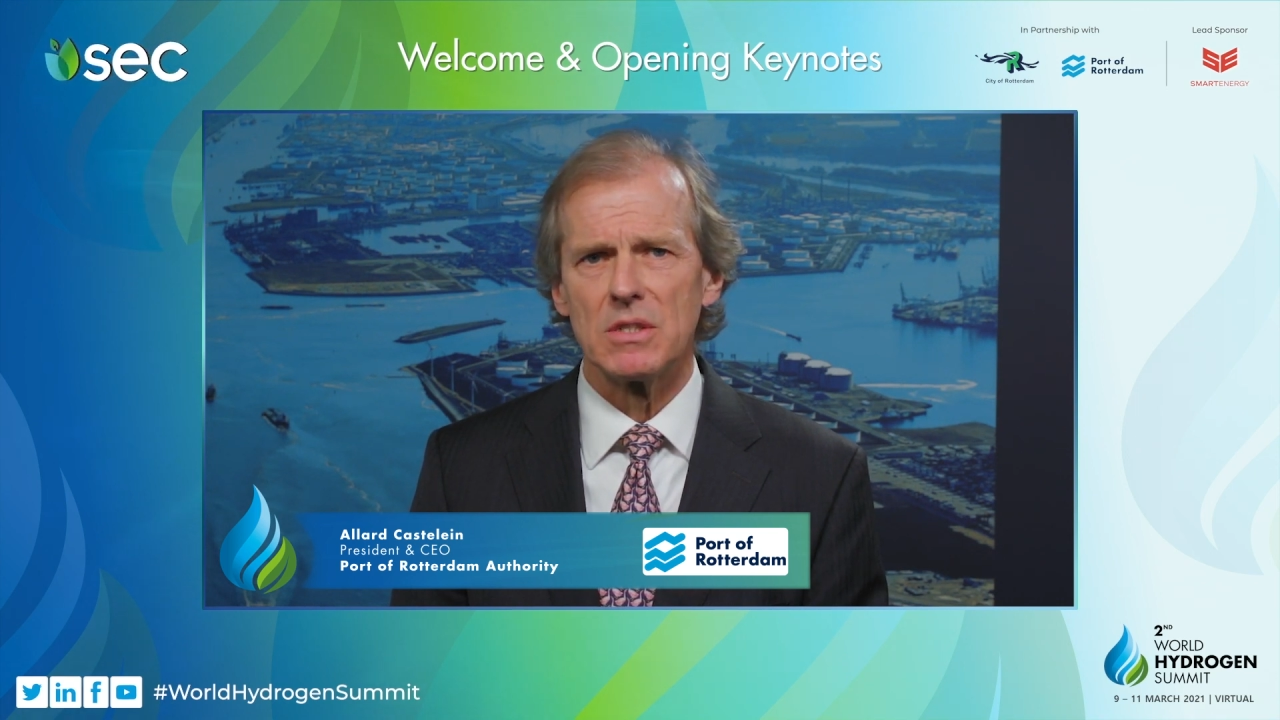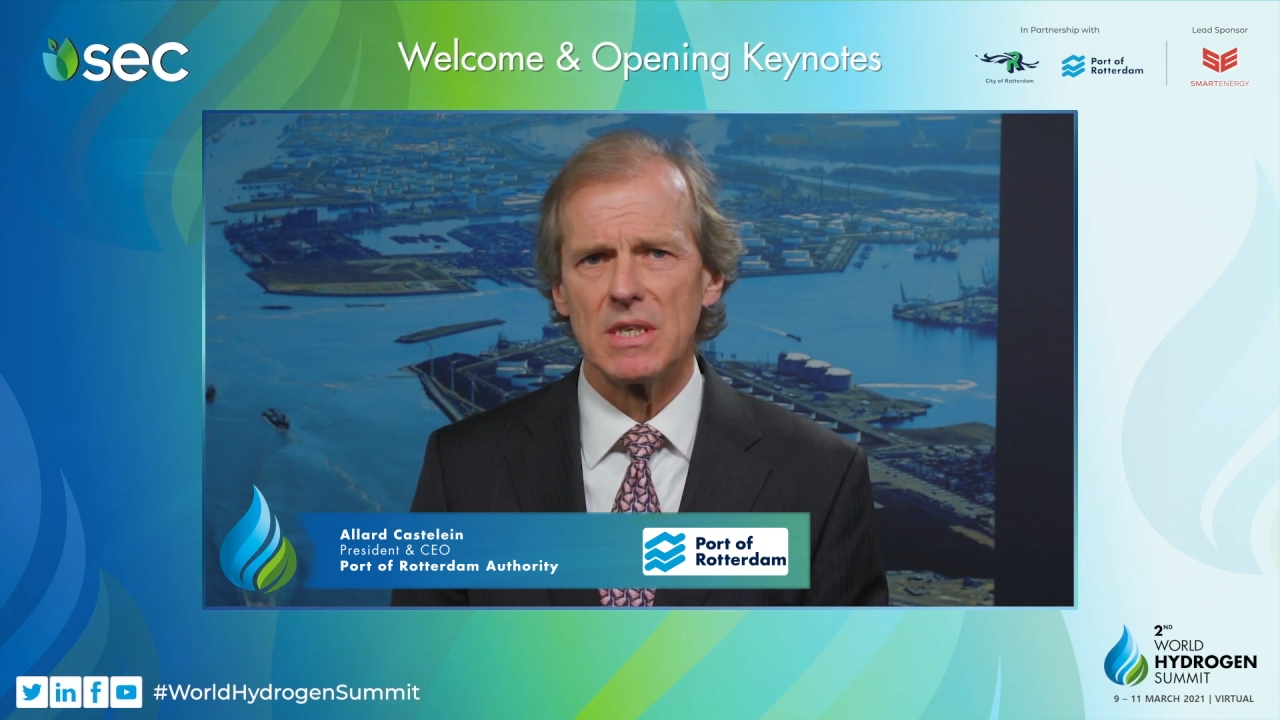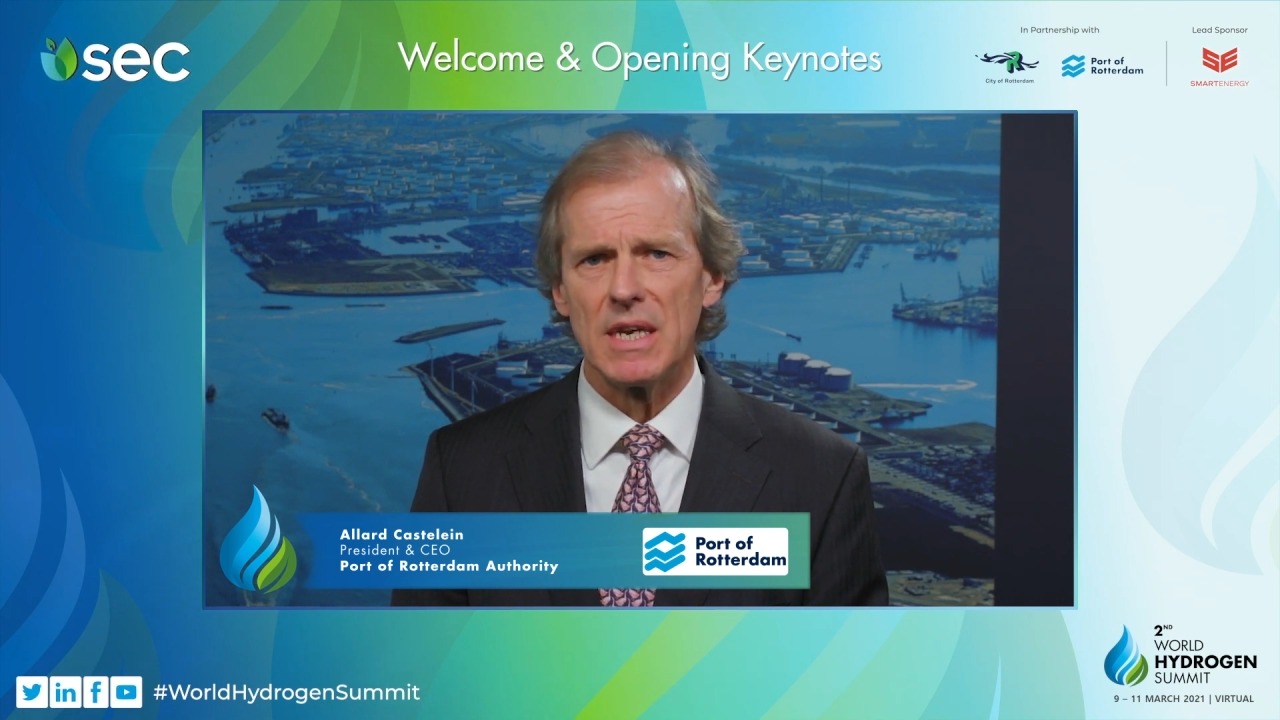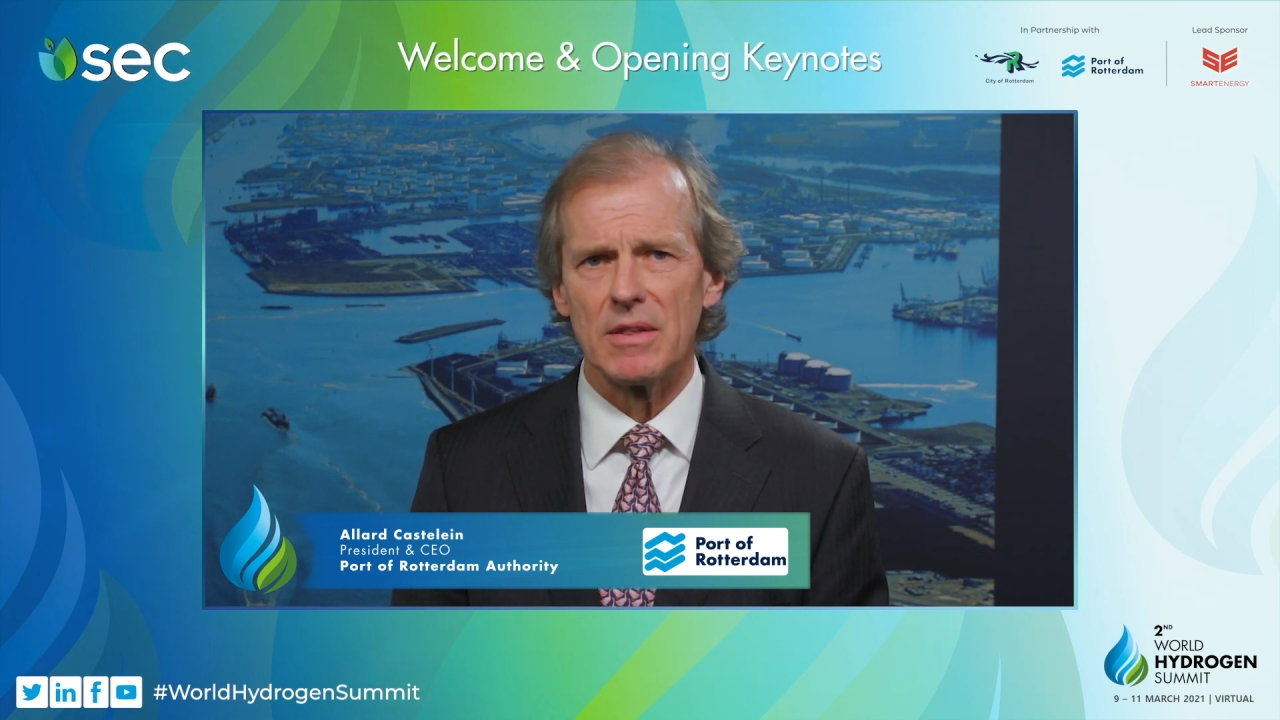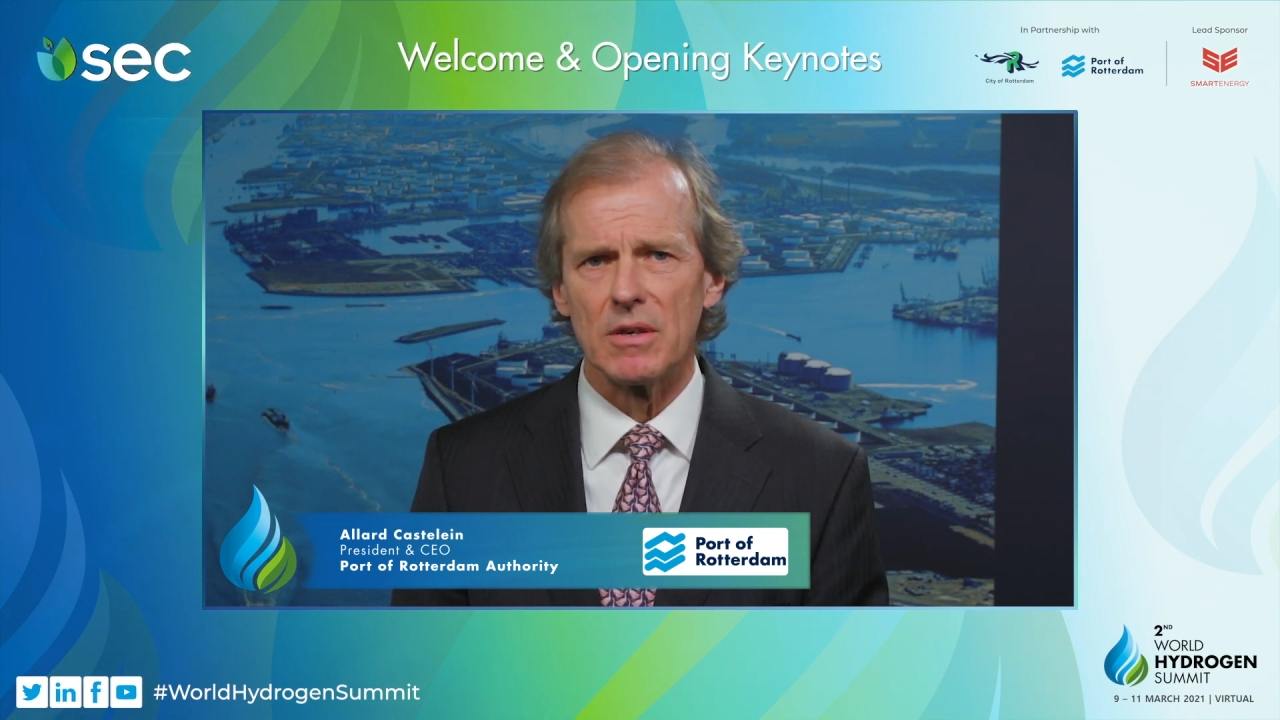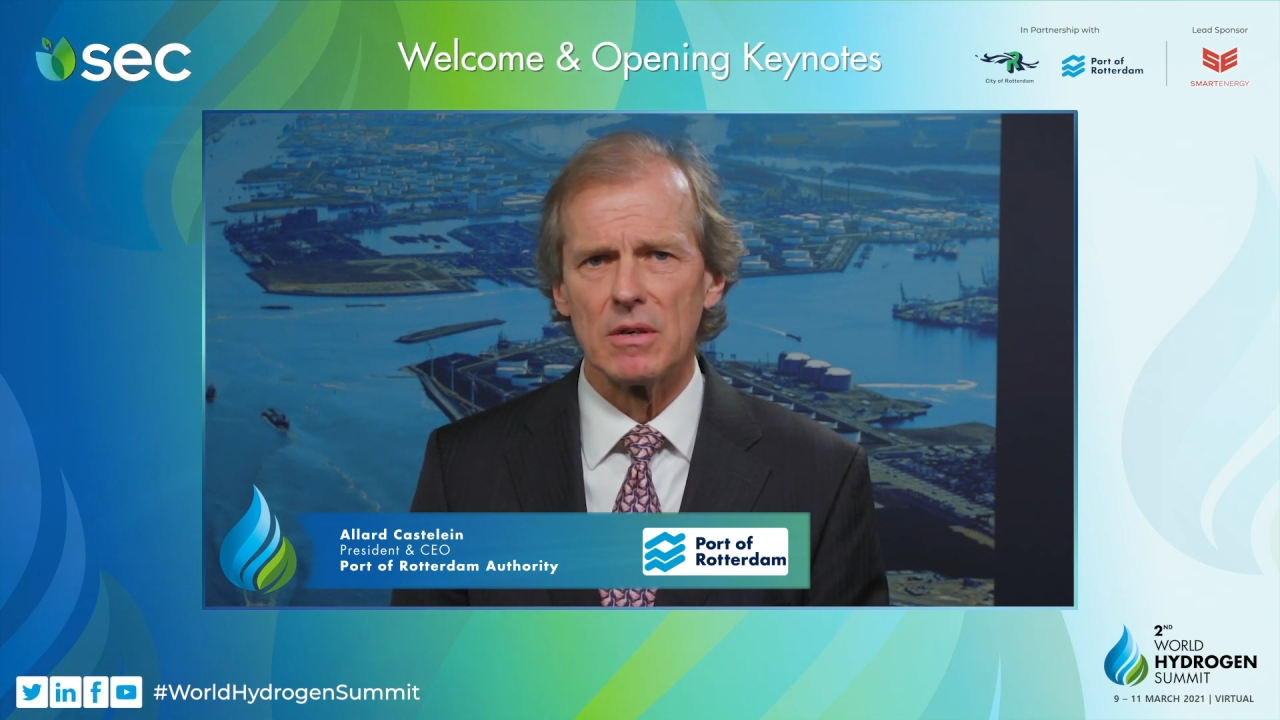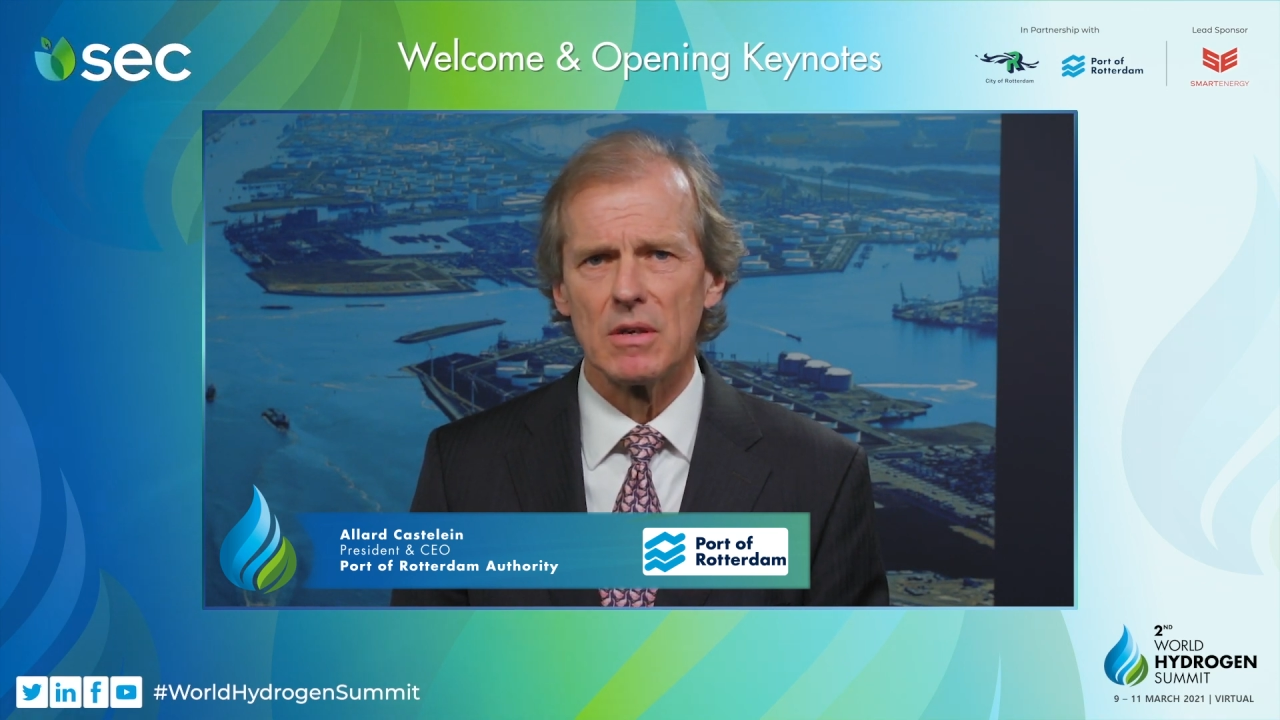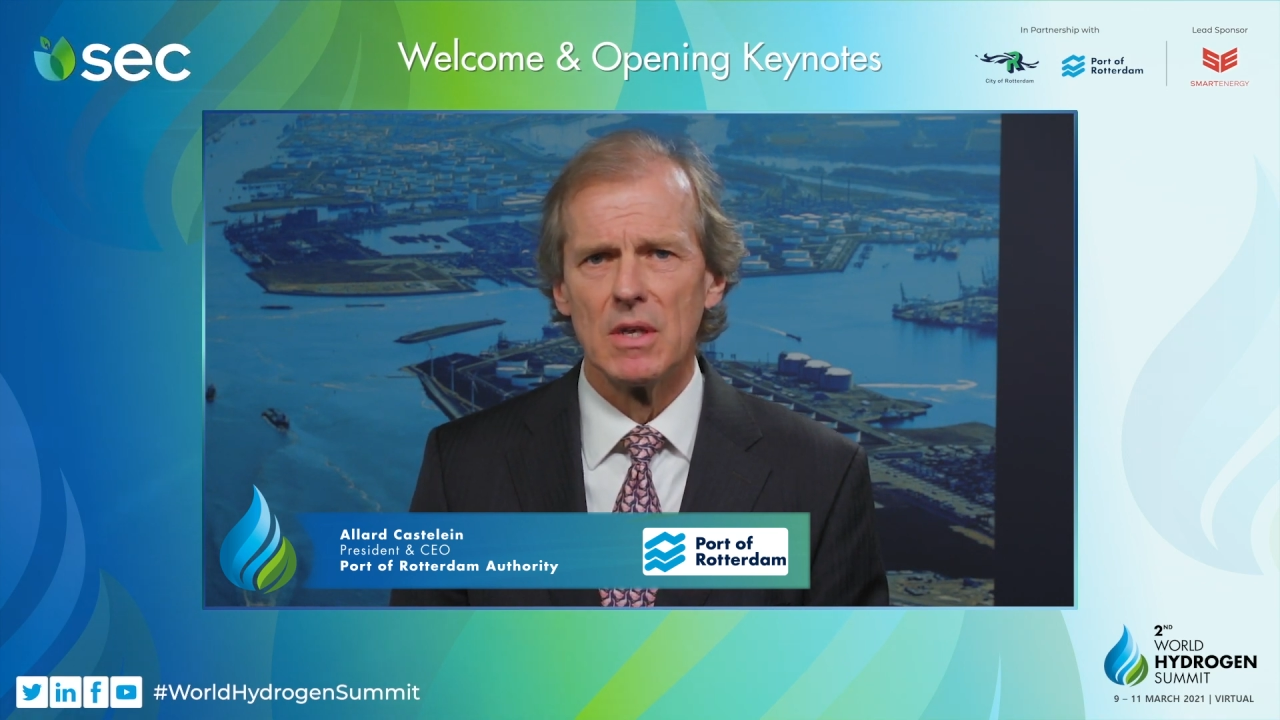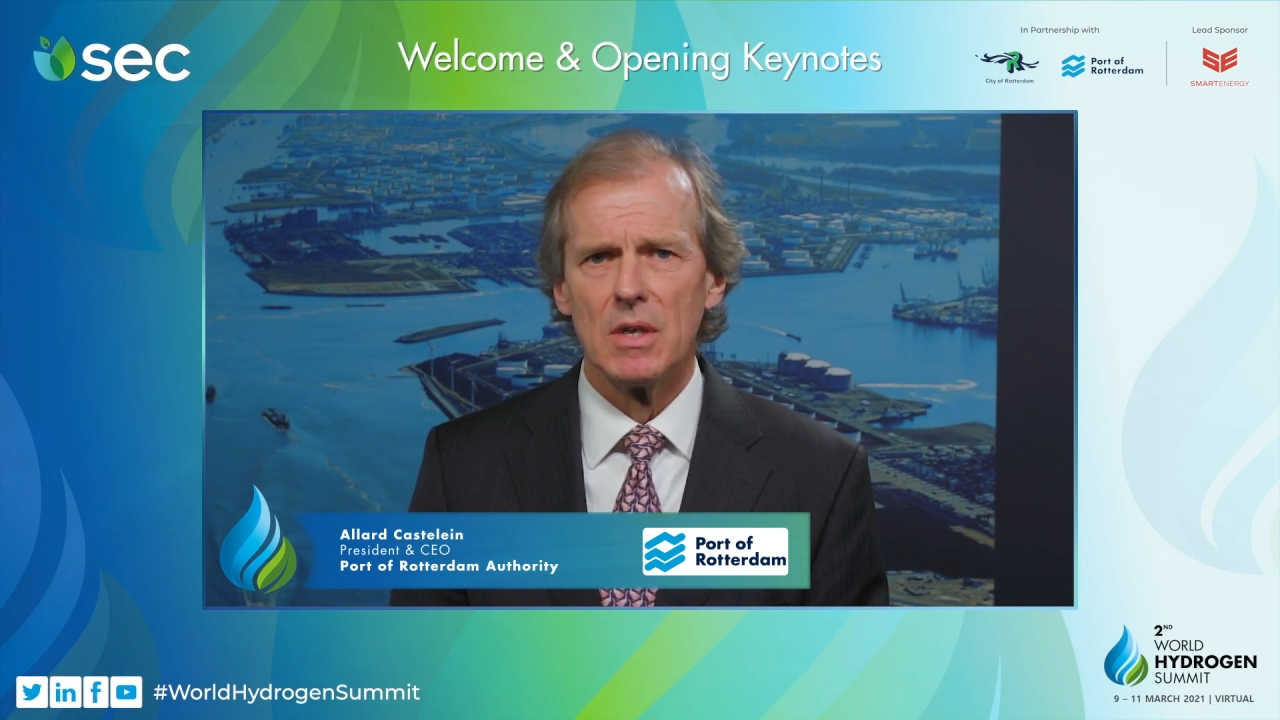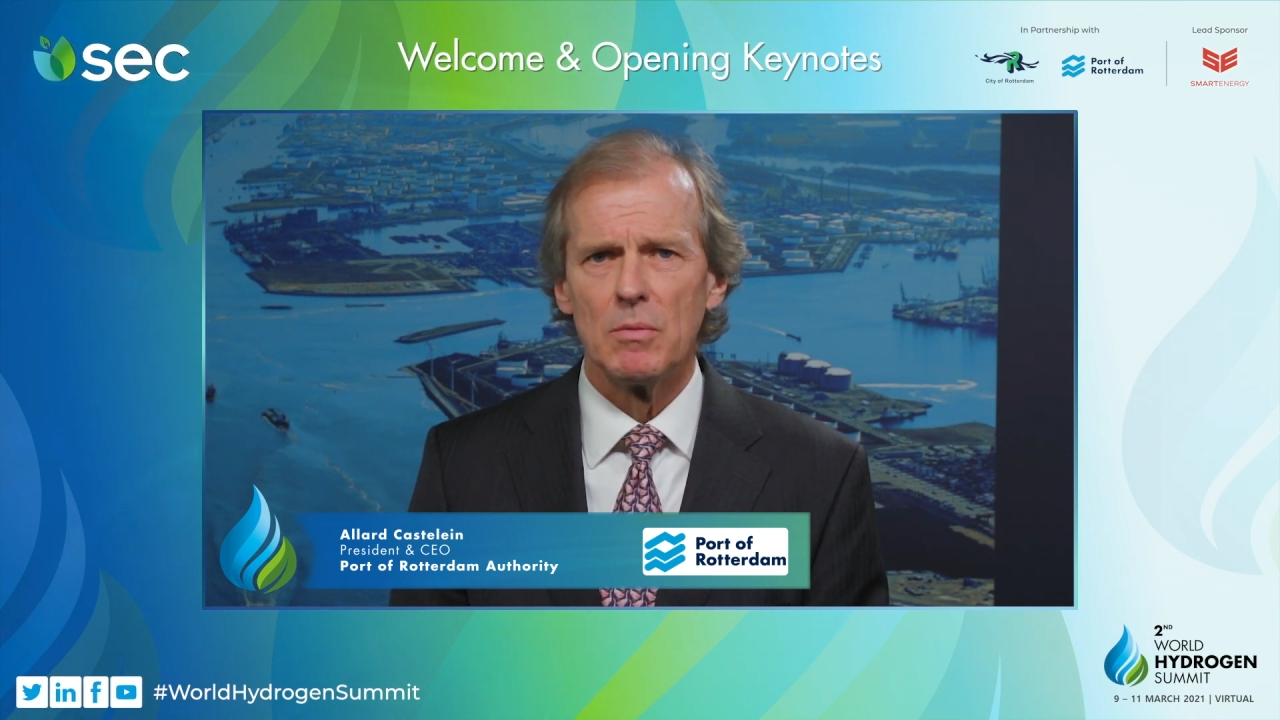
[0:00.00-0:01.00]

together,